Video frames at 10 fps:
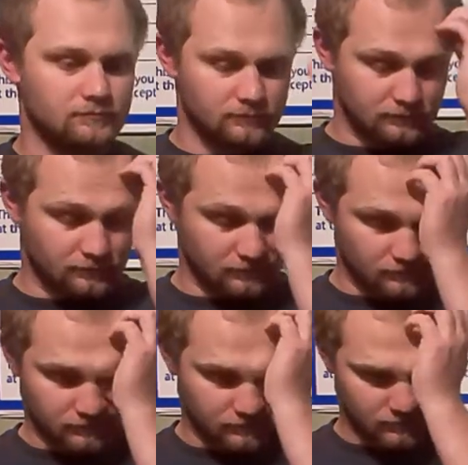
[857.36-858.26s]

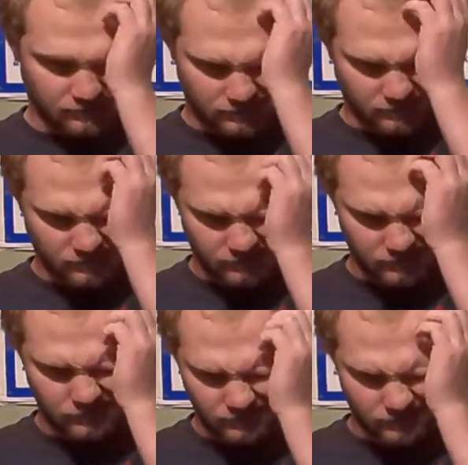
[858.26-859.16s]

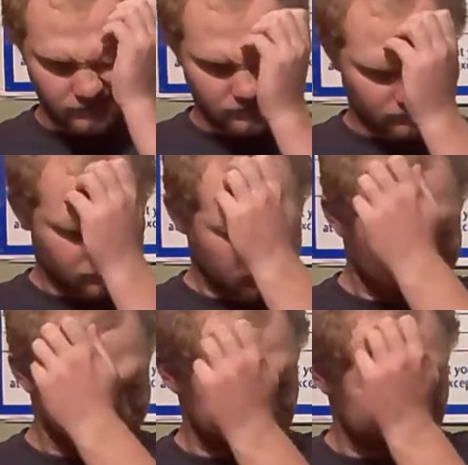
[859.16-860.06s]

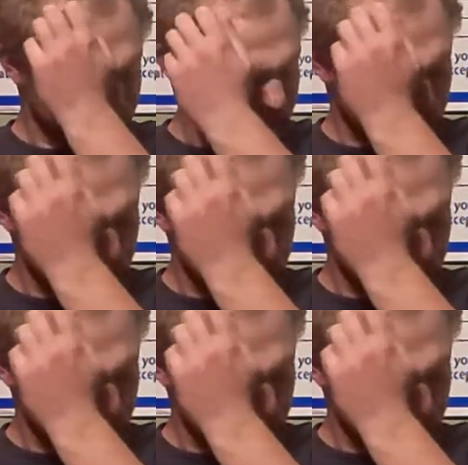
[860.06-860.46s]
[no speech]